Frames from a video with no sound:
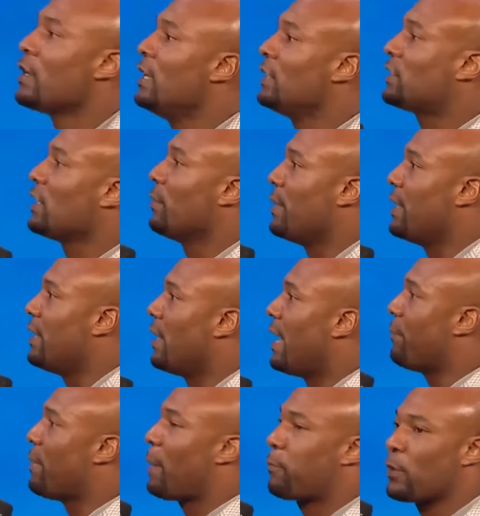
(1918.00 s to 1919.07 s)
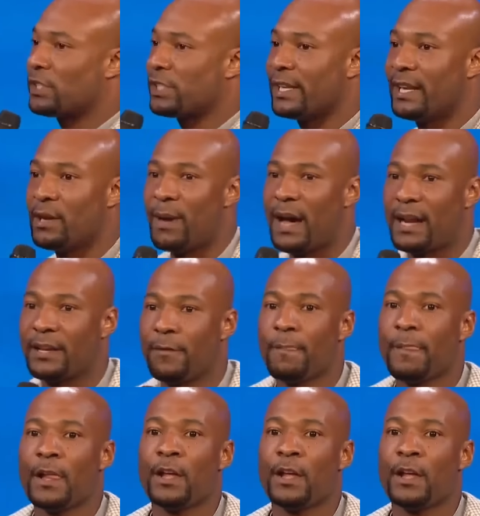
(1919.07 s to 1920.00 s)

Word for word: Listen to me. Am I preaching to anybody?